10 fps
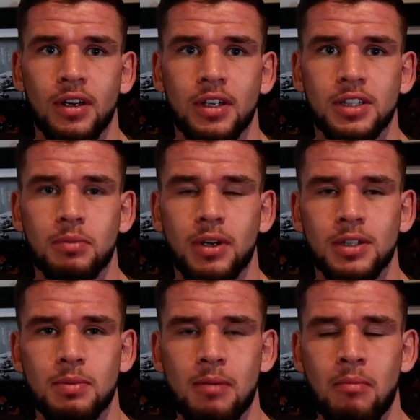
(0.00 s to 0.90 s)
It's a
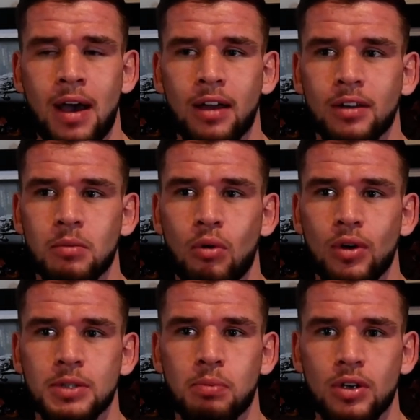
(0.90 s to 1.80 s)
bit mad the
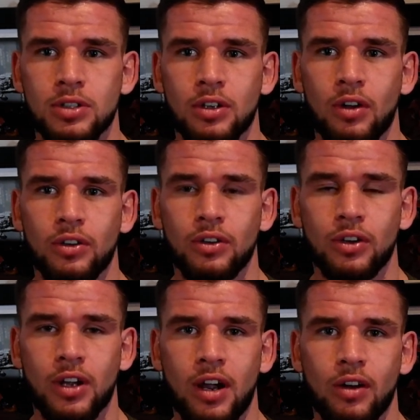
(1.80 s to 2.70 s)
boys boxing on the
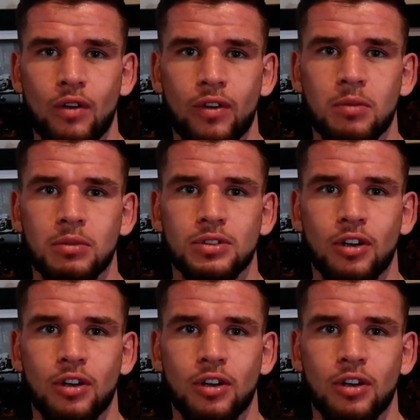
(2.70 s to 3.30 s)
undercard of him and stuff.